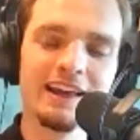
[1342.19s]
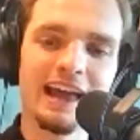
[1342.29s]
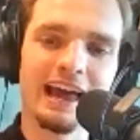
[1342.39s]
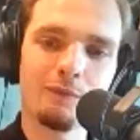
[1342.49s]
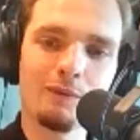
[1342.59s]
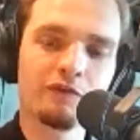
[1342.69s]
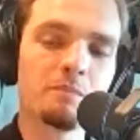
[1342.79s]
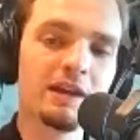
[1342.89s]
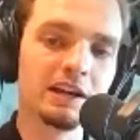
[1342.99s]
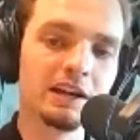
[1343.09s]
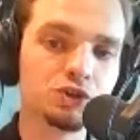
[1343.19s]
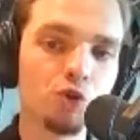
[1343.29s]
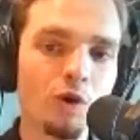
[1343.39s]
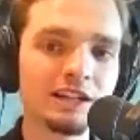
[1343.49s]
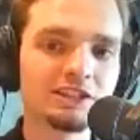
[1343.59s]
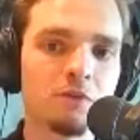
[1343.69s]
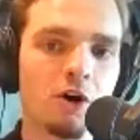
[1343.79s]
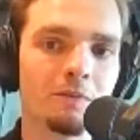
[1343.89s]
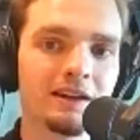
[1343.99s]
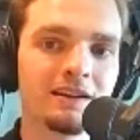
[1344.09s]
And I went from being a joyous
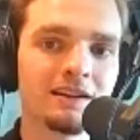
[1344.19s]
moment